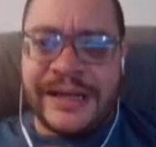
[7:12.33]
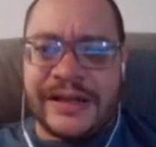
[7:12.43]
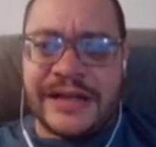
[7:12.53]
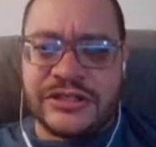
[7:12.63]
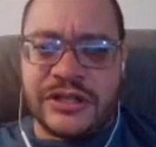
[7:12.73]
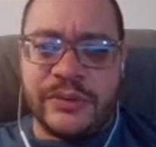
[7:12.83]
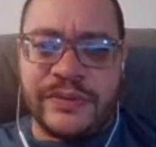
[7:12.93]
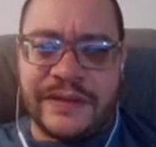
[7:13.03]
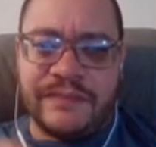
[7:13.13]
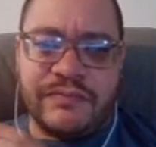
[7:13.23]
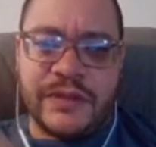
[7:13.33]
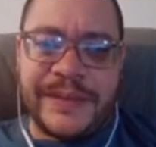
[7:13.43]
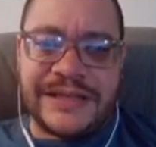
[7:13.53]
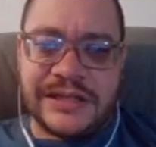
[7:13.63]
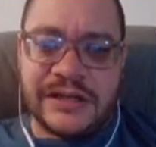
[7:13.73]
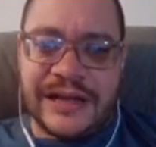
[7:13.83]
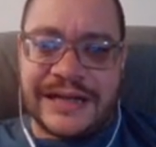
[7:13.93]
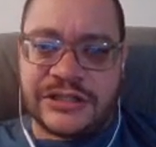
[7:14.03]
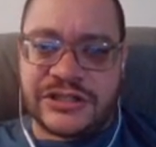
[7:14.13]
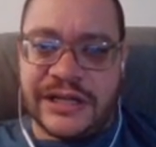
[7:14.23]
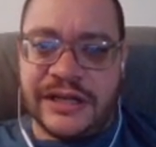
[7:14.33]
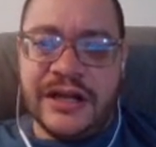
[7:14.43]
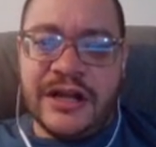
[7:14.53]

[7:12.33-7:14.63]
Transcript: lines though than the basic Galactus thing,